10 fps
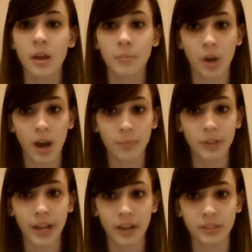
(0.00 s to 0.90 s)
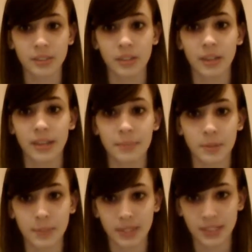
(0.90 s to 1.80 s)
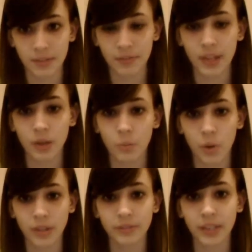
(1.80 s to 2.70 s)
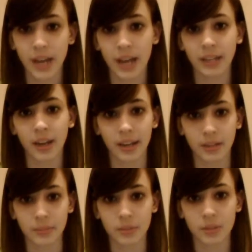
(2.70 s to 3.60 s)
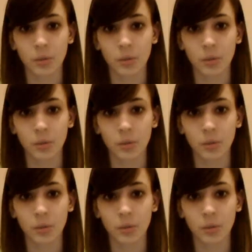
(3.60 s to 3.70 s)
Proper nouns name specific, one-of-a-kind items,